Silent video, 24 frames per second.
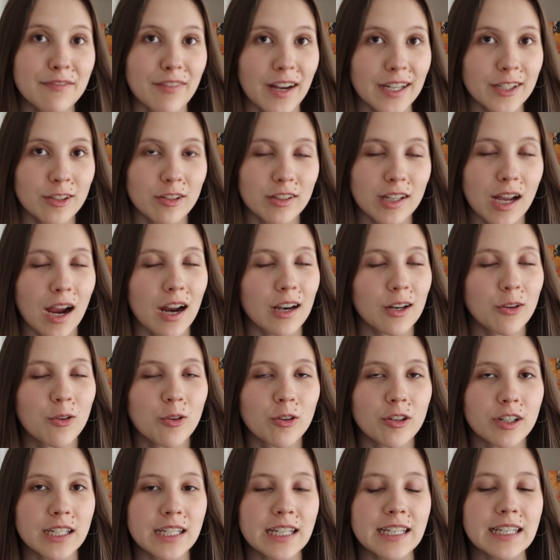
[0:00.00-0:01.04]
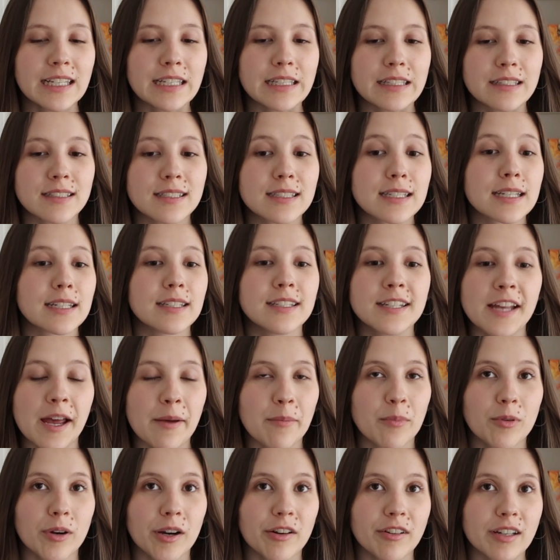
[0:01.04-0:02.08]
final category is
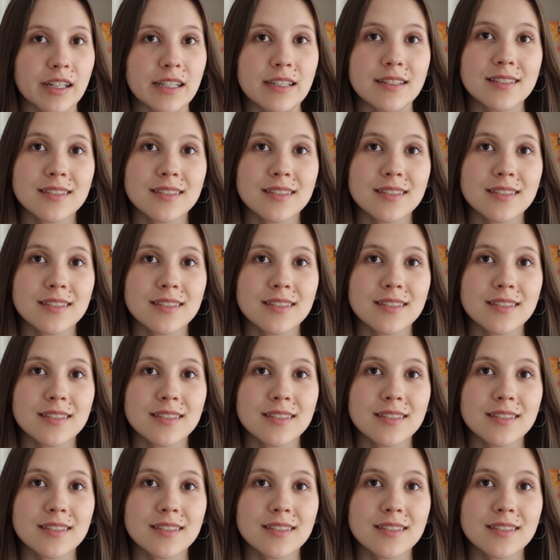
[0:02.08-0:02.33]
contemporary